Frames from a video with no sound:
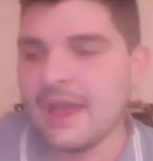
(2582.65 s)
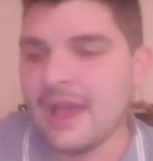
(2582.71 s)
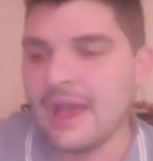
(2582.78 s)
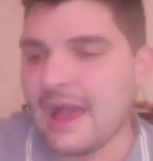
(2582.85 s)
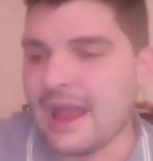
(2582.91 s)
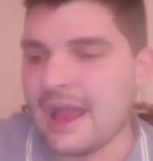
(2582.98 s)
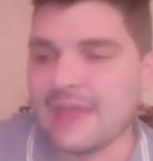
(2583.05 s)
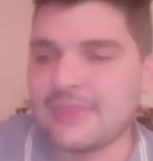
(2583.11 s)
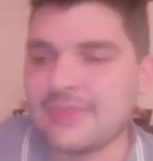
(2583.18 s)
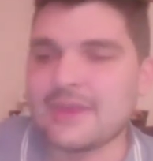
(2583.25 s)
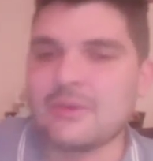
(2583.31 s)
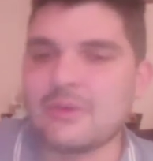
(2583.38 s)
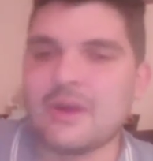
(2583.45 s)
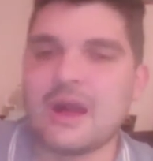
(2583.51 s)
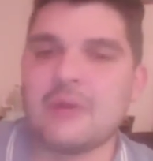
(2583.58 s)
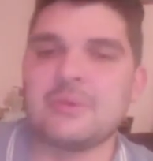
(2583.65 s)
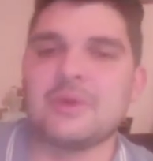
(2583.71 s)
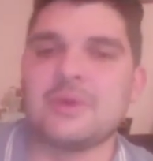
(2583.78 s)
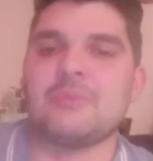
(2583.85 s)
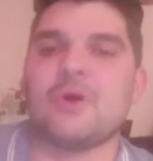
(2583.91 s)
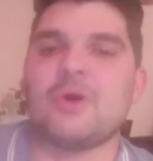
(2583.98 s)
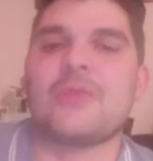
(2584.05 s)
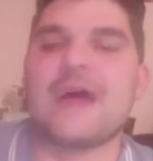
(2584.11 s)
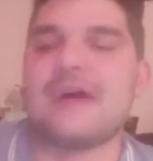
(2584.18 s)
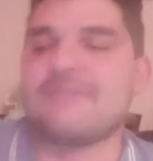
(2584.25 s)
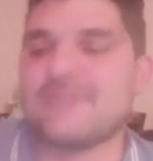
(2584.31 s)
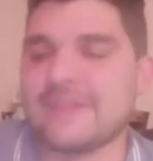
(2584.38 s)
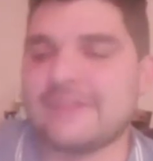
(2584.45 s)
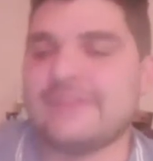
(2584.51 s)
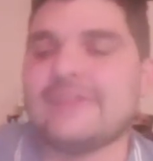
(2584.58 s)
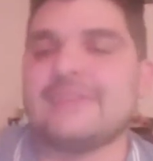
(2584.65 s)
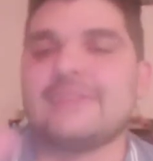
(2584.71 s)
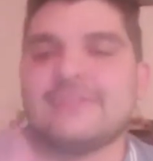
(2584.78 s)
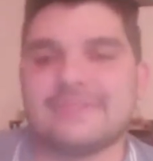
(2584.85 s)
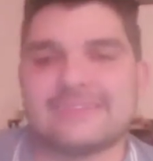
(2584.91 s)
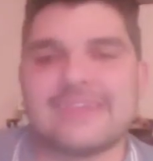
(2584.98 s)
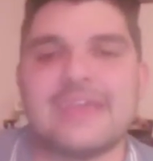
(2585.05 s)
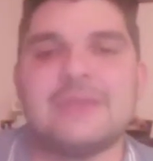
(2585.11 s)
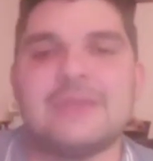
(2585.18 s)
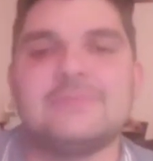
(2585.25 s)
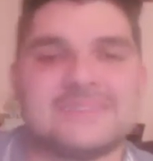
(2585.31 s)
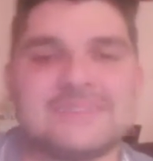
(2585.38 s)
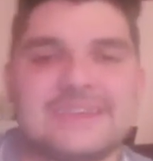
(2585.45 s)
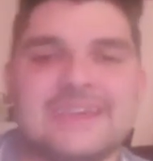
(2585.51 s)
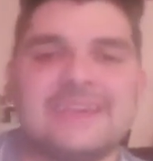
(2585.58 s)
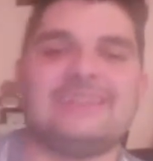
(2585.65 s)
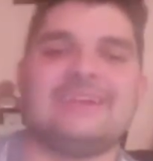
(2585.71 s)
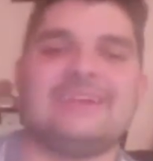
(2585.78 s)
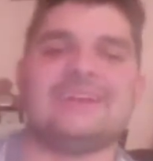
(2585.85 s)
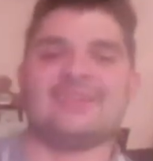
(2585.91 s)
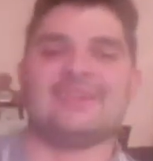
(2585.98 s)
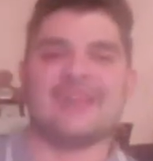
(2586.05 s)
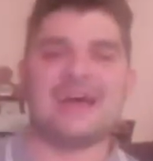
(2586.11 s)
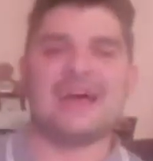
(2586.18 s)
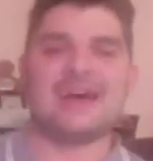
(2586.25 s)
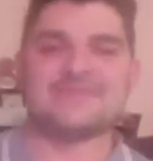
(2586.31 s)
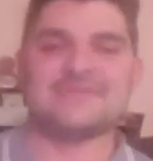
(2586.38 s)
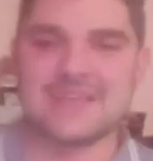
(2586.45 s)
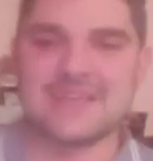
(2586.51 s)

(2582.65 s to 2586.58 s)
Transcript: And I think, we both have the same scene here left.